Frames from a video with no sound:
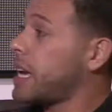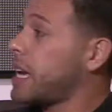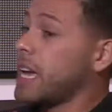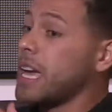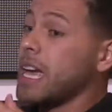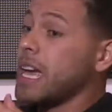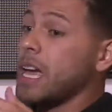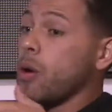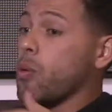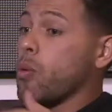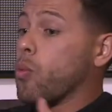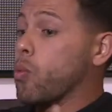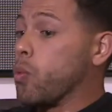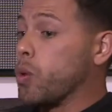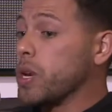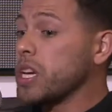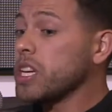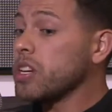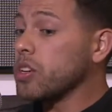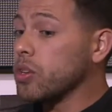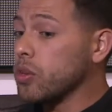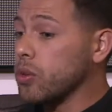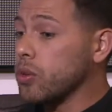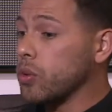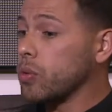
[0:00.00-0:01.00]
that we
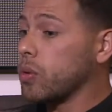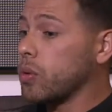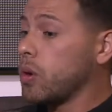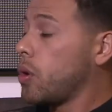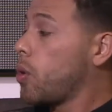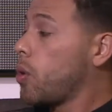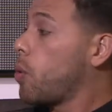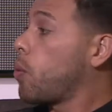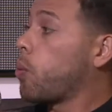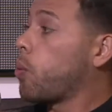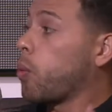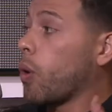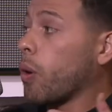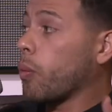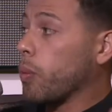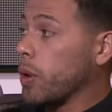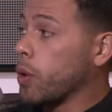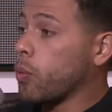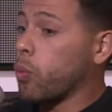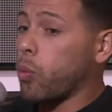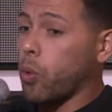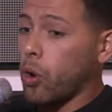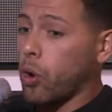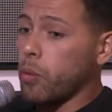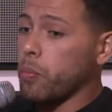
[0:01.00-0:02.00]
knew what we
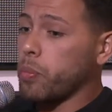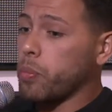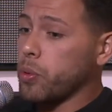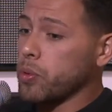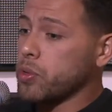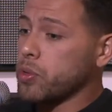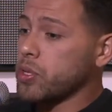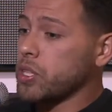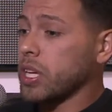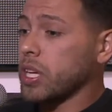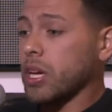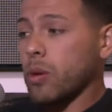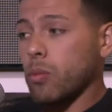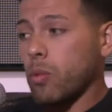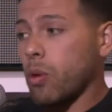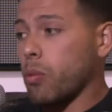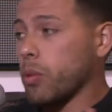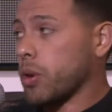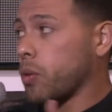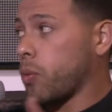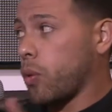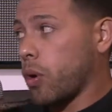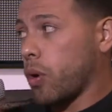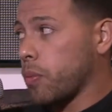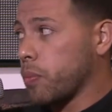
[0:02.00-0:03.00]
were boosting and what
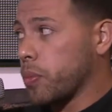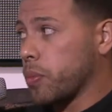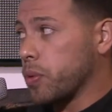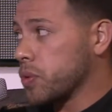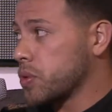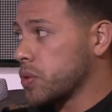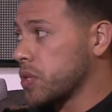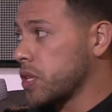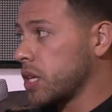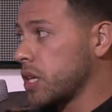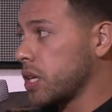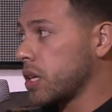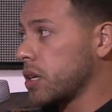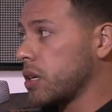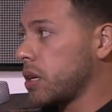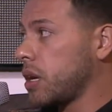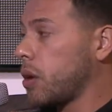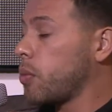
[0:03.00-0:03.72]
we weren't boosting